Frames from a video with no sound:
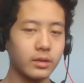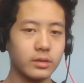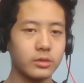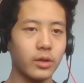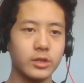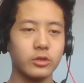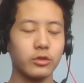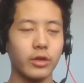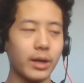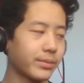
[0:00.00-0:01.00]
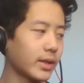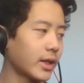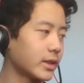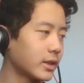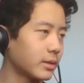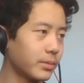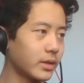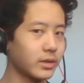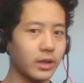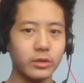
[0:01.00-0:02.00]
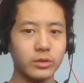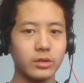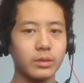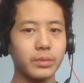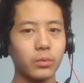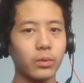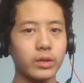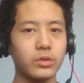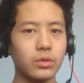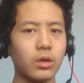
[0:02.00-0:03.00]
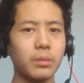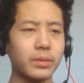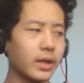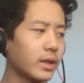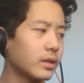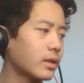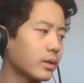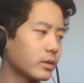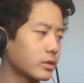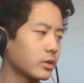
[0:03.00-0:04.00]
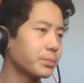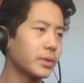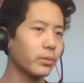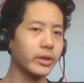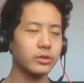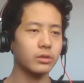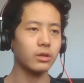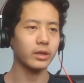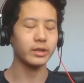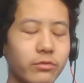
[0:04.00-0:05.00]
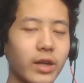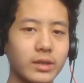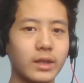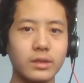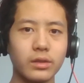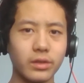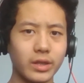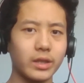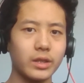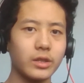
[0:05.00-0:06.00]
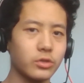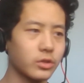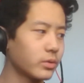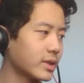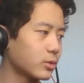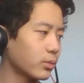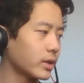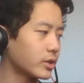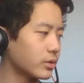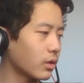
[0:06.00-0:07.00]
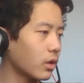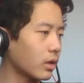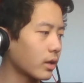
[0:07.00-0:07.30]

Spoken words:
So I scrapped that idea because that was going to be way too complicated and it's going to be way too long. In fact, I still think the intro is way too long.